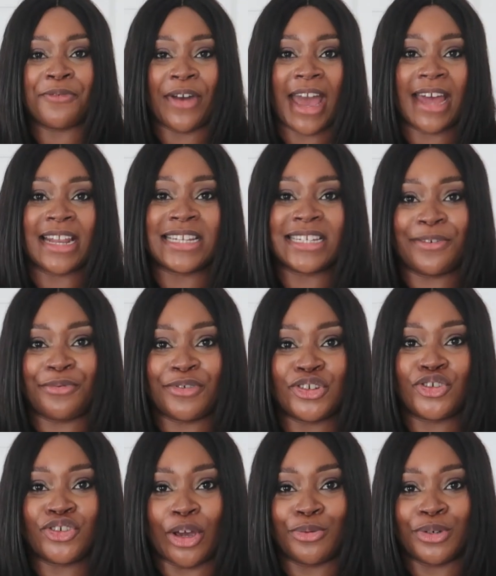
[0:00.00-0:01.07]
If I had a different
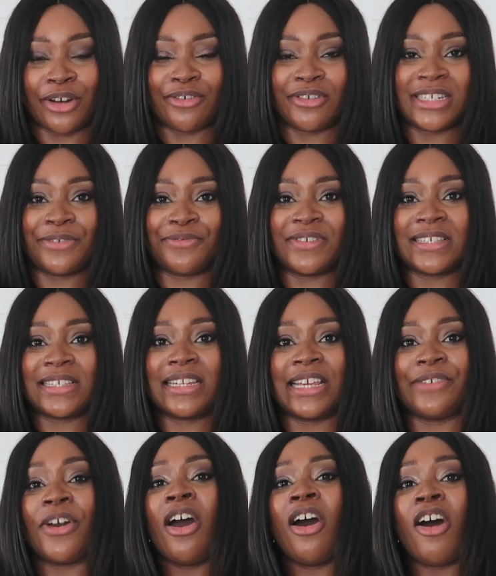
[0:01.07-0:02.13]
shoulder or a different
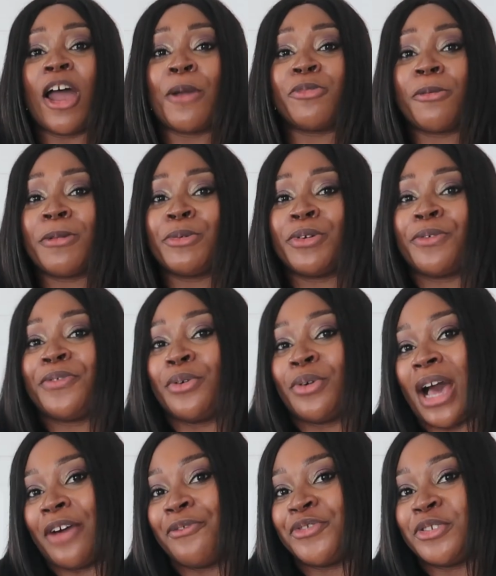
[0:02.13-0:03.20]
sleeve, I probably wouldn't feel
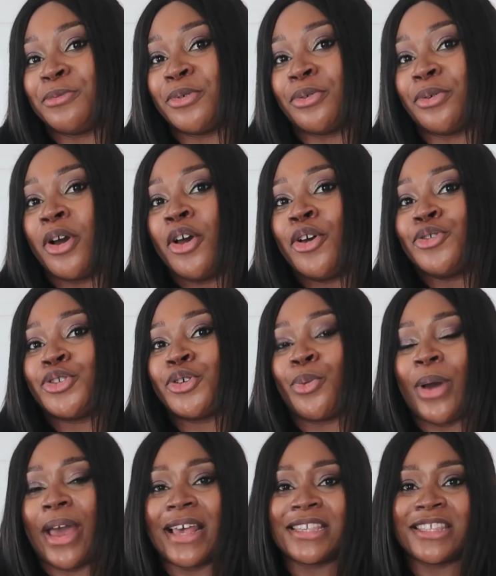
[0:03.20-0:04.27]
comfortable to
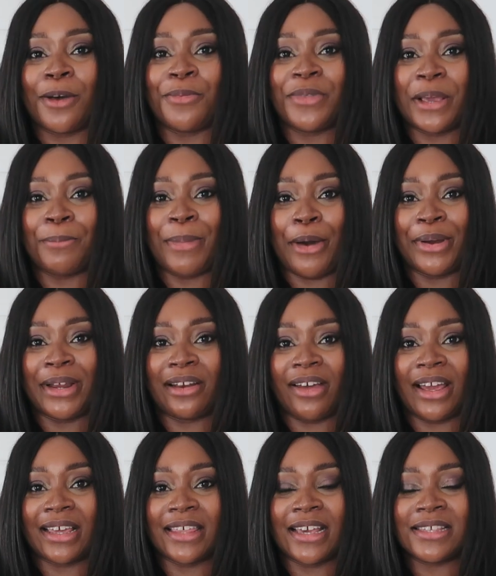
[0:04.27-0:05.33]
wear something belted
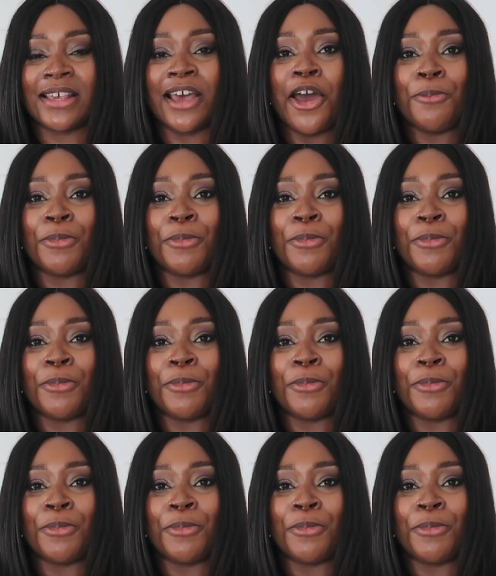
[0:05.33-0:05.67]
like this.